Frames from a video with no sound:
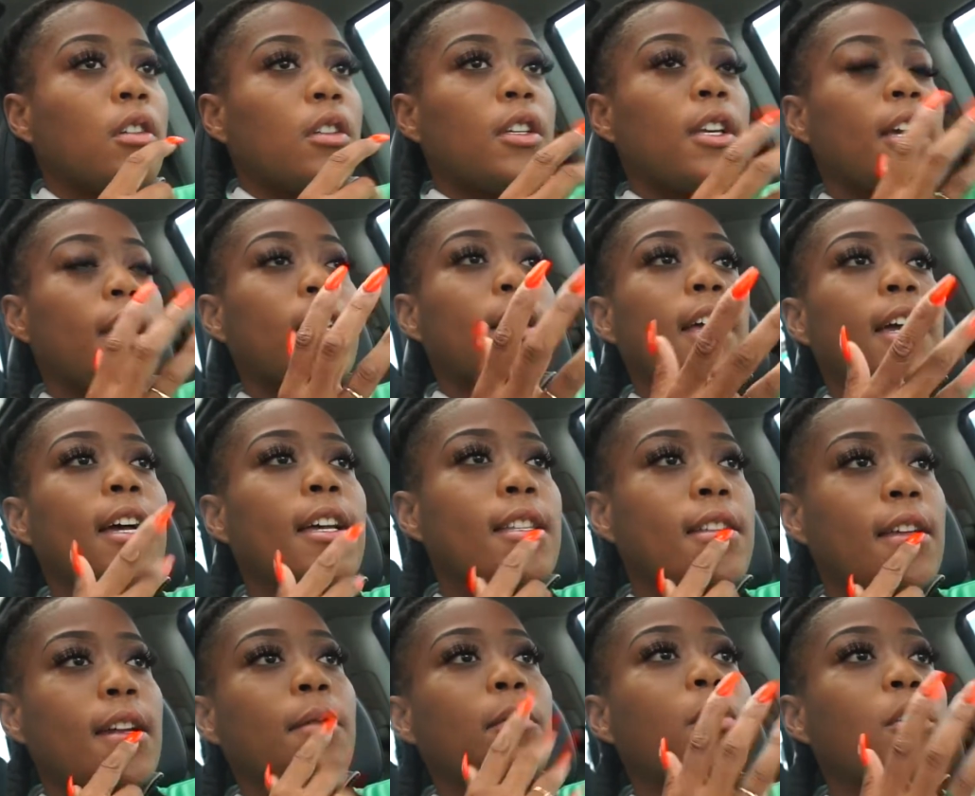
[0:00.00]
Yeah, like I
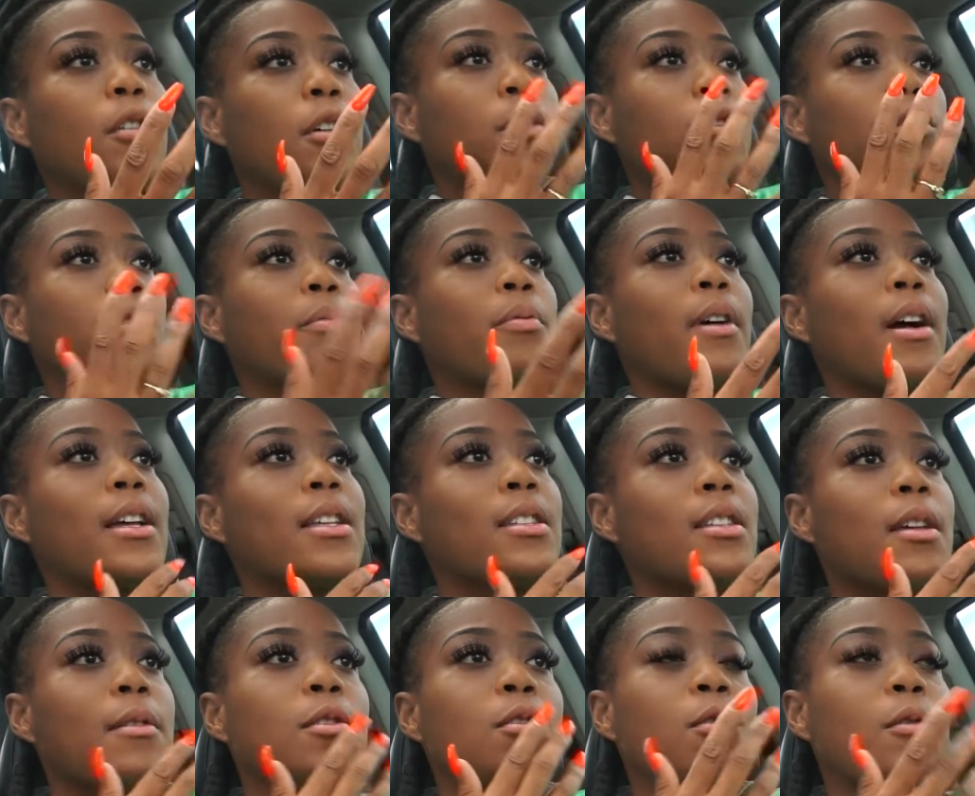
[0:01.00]
said, I'm going through the
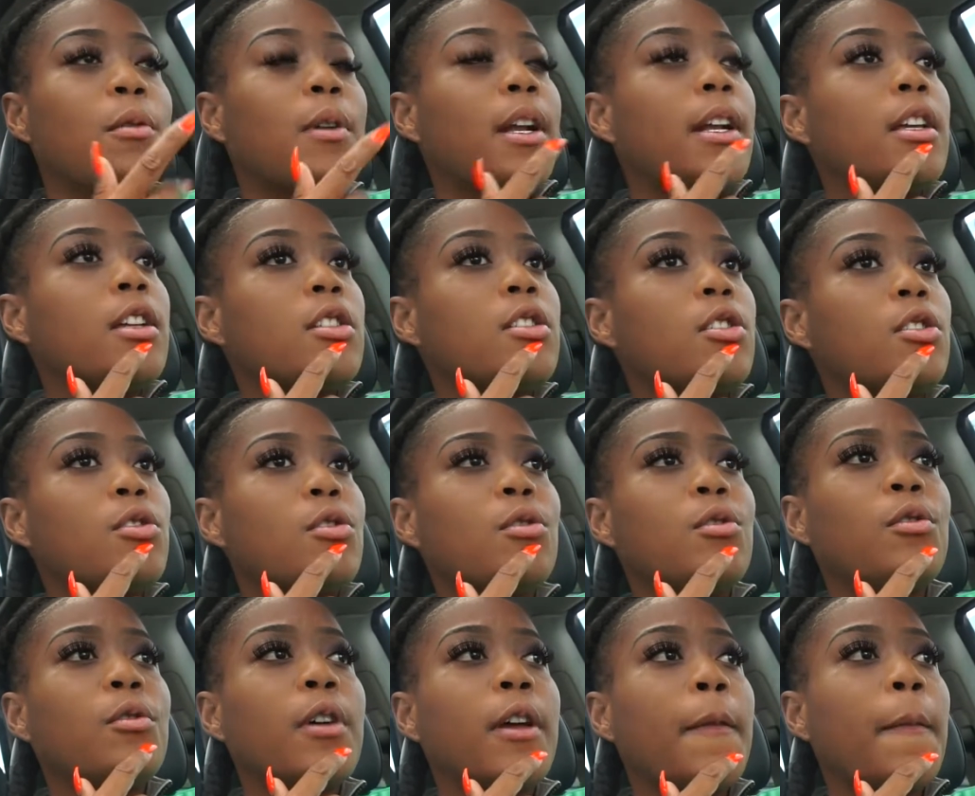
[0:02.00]
process, doing what I need to
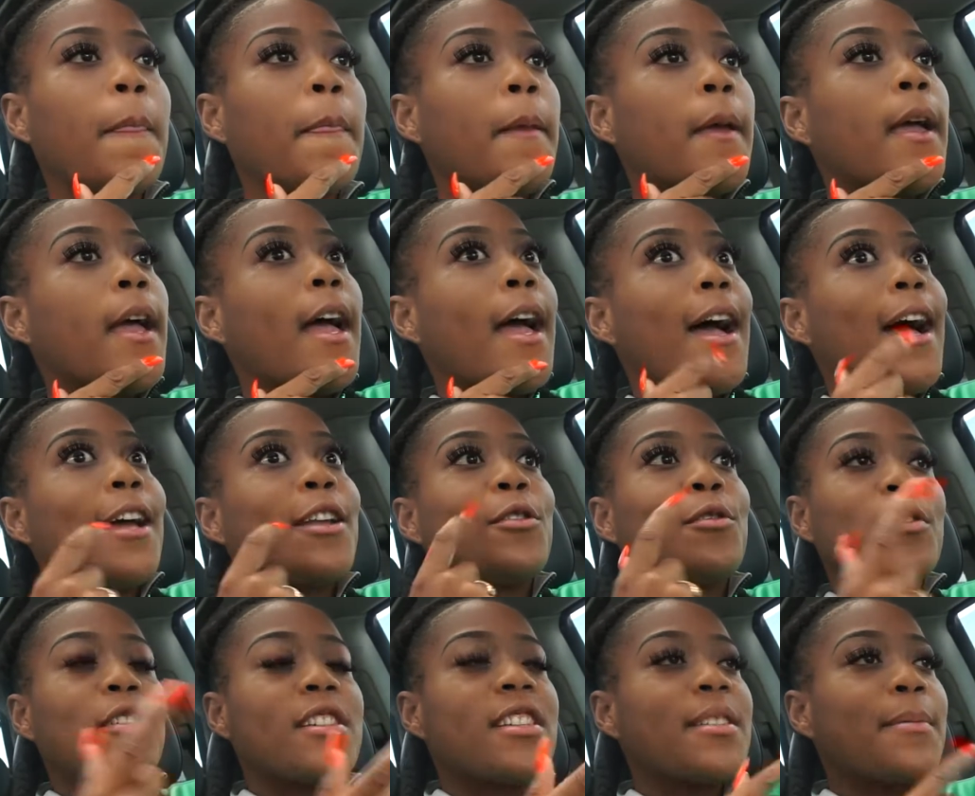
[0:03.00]
do, and I
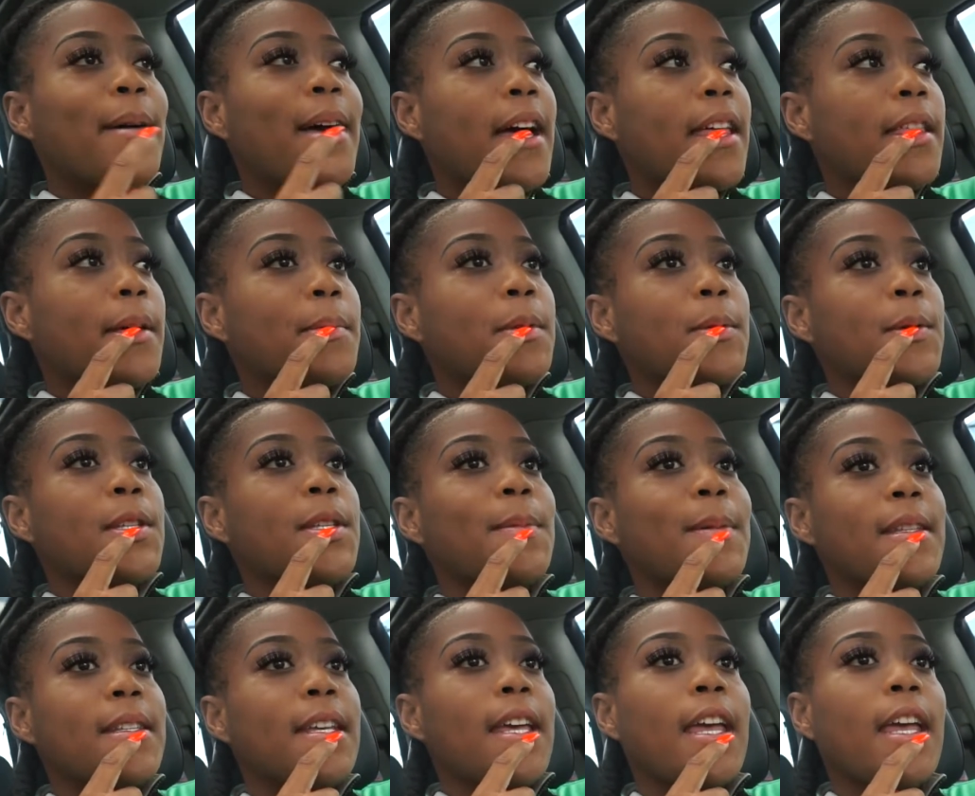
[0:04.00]
know this is the path I'm supposed to
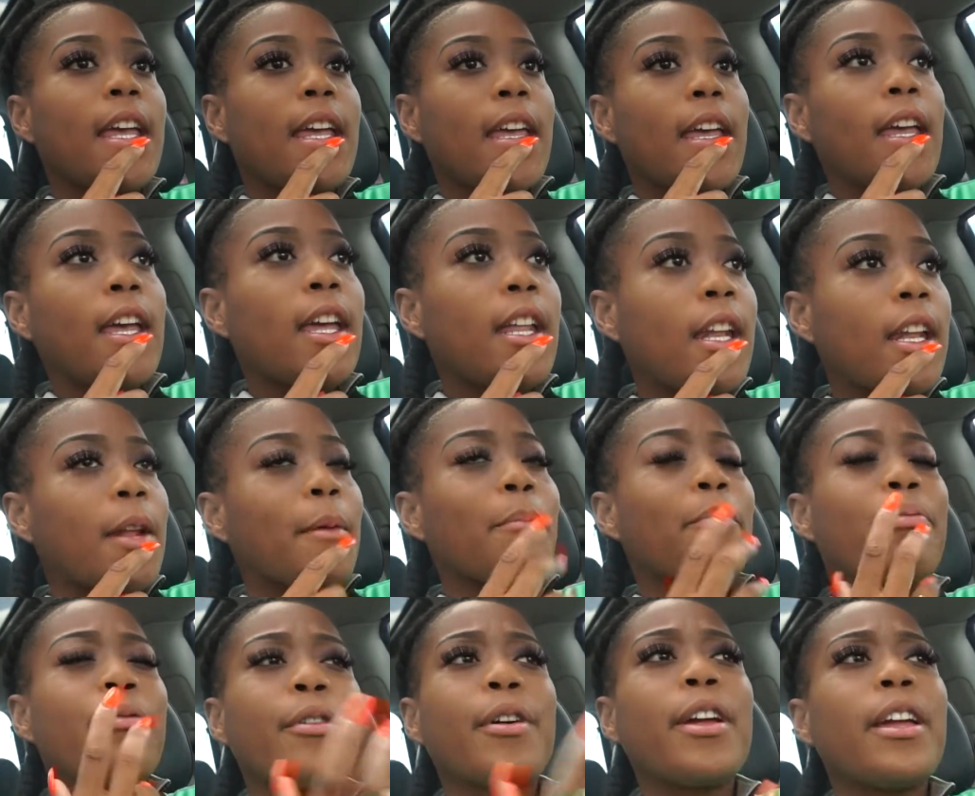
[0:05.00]
be taking, and
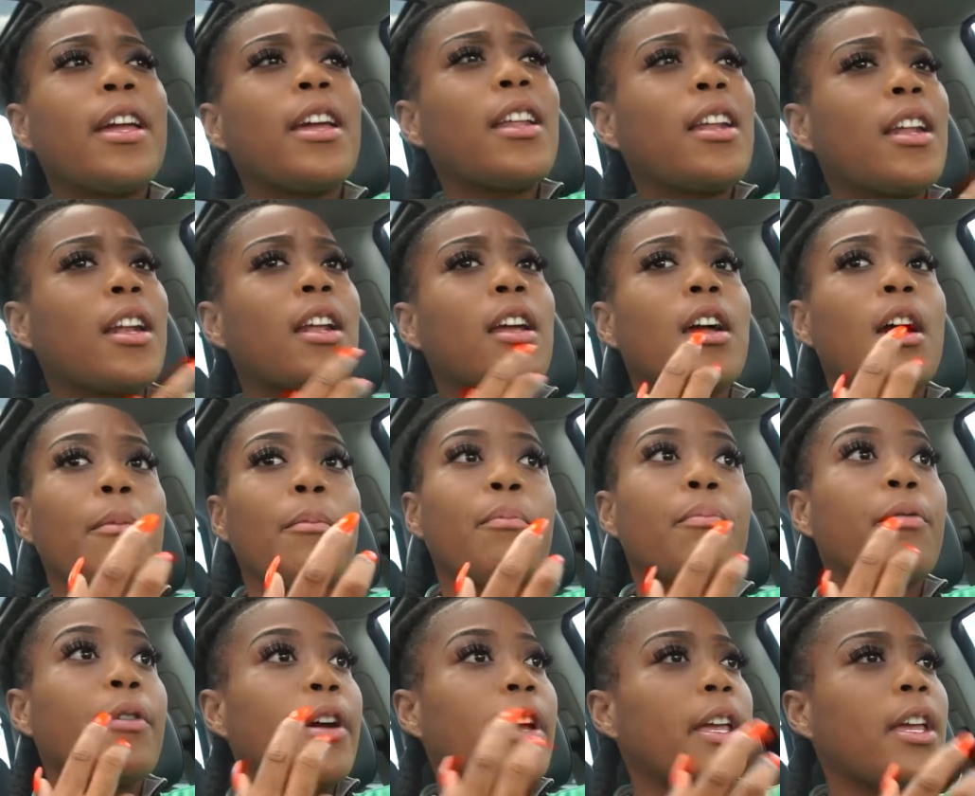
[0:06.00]
I'm praying, and
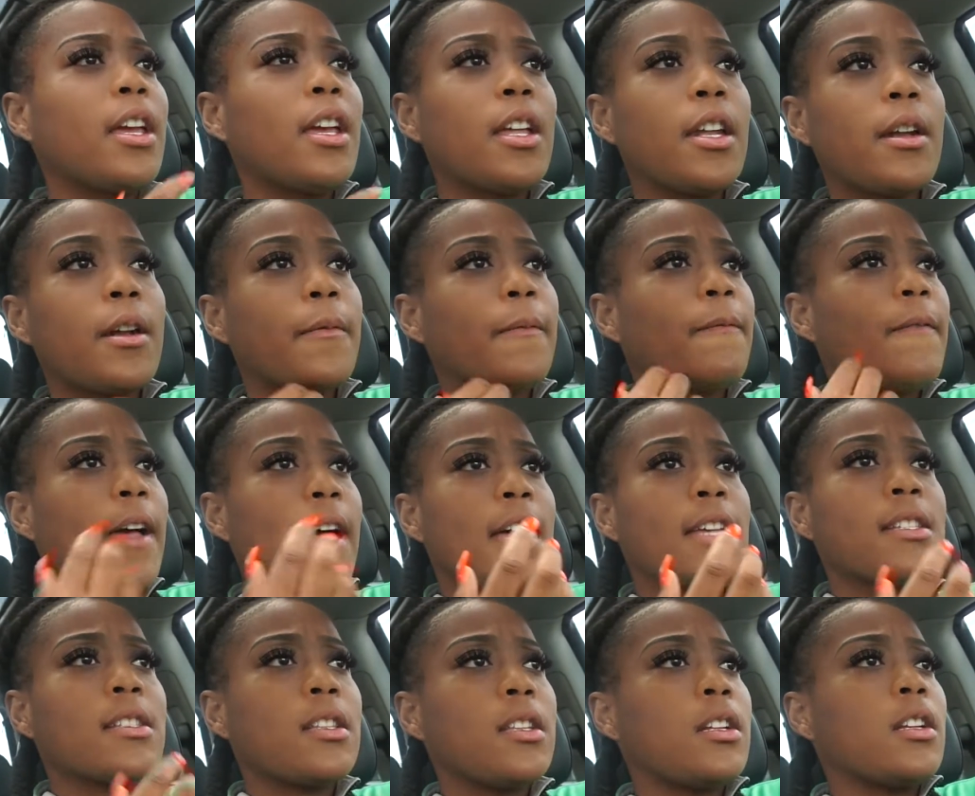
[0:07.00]
I'm praying, and I'm
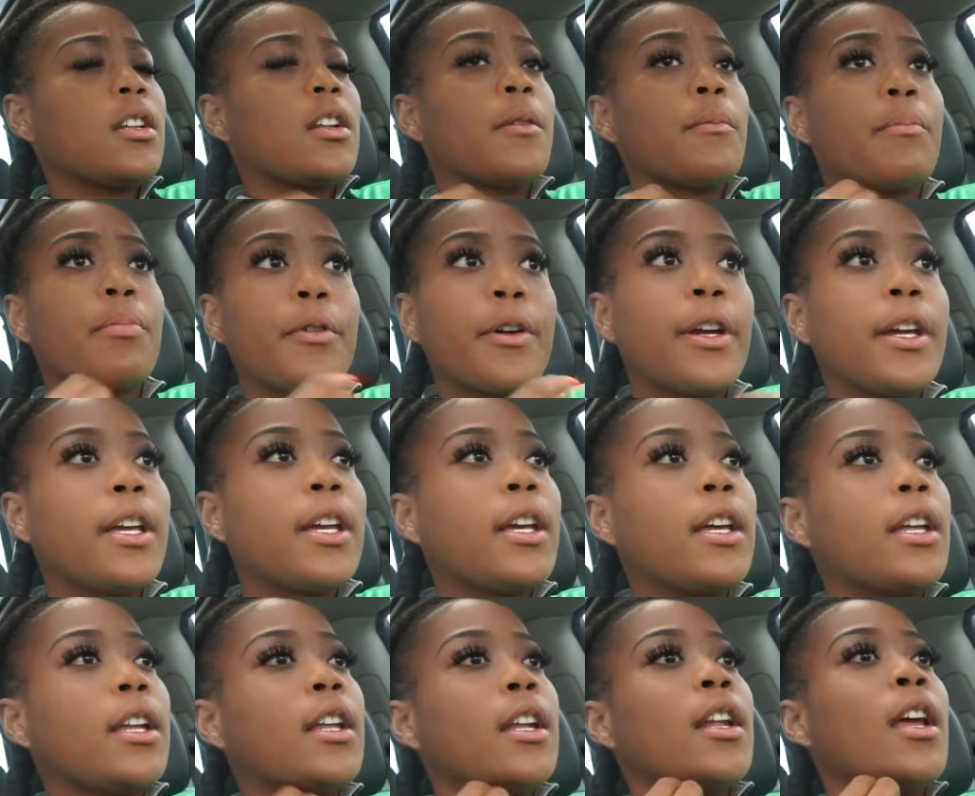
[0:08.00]
fasting, and I'm
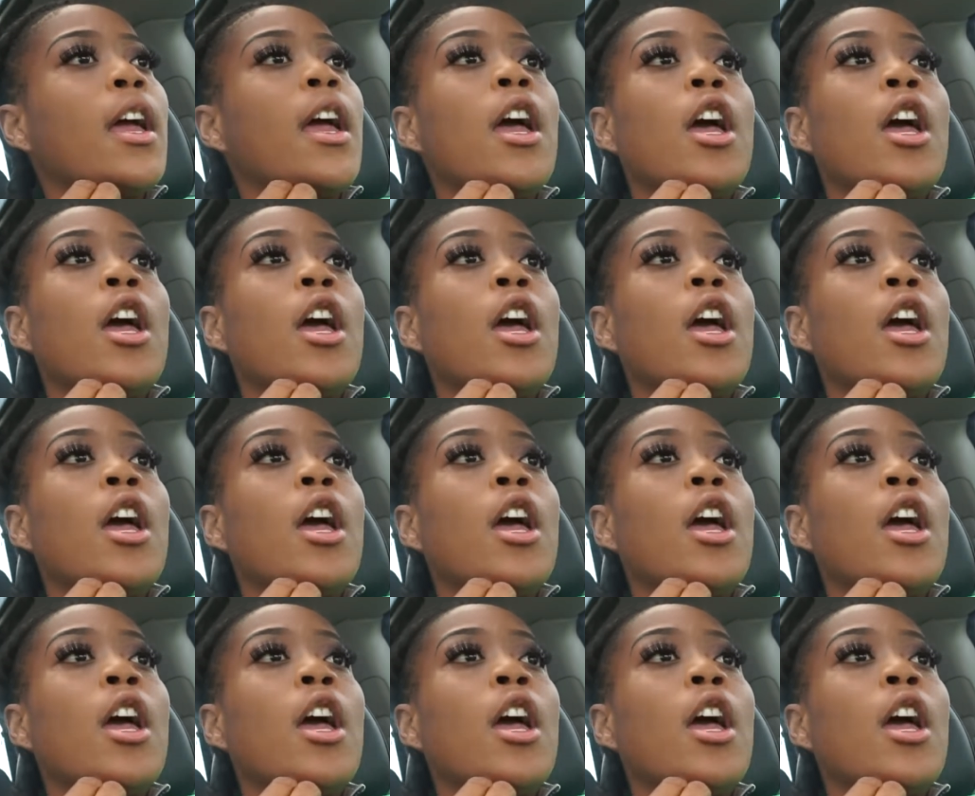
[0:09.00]
praying, and